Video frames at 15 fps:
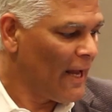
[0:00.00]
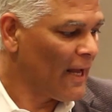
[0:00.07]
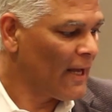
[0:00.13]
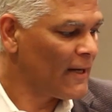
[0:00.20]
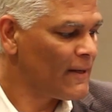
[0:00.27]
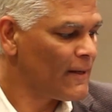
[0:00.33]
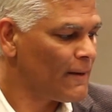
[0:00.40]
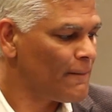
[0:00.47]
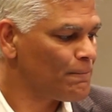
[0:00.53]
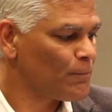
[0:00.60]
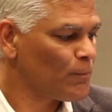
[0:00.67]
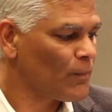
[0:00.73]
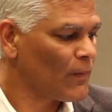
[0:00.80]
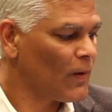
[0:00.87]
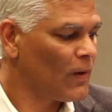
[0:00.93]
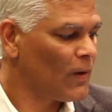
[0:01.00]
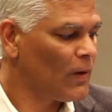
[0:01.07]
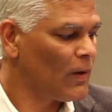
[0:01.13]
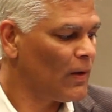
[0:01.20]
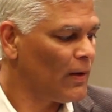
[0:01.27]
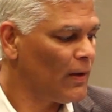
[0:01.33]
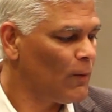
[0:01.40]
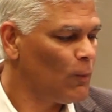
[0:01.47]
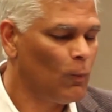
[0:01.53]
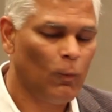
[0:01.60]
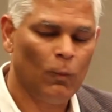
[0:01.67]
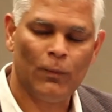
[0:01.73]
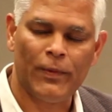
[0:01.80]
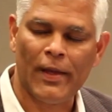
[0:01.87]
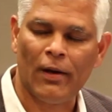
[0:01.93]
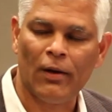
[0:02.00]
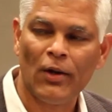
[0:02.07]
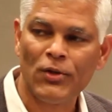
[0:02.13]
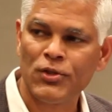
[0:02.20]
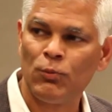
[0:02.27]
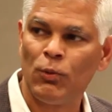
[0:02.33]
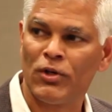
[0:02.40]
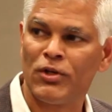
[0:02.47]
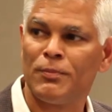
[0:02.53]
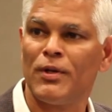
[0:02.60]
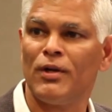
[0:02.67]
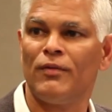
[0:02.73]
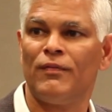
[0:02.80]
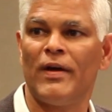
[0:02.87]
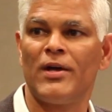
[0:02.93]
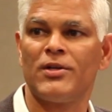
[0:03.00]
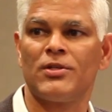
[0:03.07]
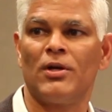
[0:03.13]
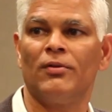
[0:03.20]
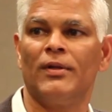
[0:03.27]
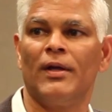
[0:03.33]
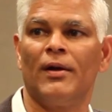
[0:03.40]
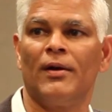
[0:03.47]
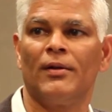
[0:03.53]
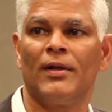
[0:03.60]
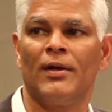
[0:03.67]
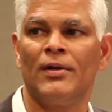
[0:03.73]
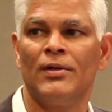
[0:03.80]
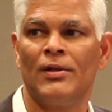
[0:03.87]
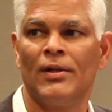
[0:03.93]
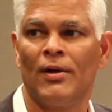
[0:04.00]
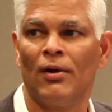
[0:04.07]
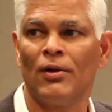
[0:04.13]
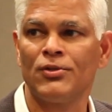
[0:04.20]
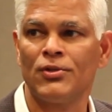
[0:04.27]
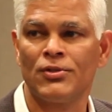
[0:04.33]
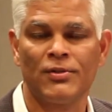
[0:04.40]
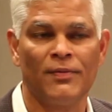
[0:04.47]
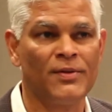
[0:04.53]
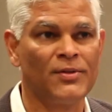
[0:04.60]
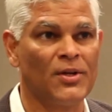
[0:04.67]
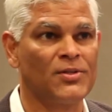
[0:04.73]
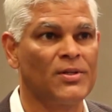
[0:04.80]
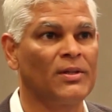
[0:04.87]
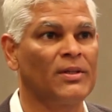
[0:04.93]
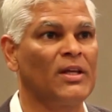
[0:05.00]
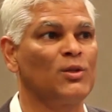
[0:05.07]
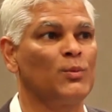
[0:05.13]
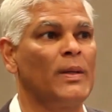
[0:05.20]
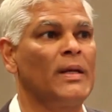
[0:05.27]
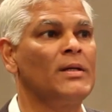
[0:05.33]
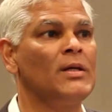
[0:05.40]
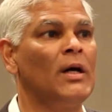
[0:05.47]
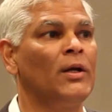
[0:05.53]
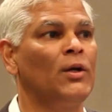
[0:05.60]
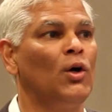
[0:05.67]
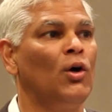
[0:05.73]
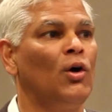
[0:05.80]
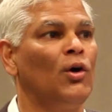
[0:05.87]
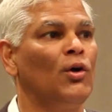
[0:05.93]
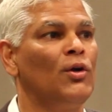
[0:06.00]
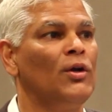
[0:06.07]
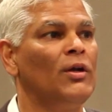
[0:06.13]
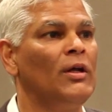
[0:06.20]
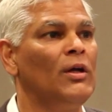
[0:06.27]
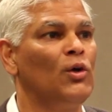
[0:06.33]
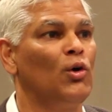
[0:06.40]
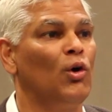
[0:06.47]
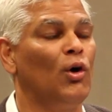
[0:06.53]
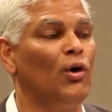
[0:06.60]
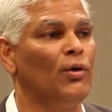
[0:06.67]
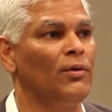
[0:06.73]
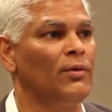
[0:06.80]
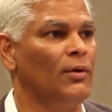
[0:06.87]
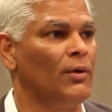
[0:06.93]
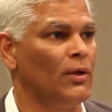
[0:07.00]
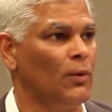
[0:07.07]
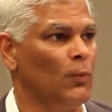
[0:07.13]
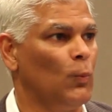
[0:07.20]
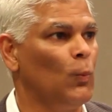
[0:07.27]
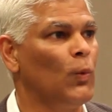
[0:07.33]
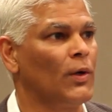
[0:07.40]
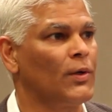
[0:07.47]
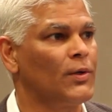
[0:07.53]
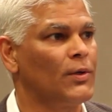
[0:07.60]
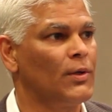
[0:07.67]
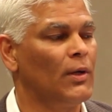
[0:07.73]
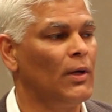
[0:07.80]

And there are lots of water purifiers out there. There are all sorts of interesting things being done on what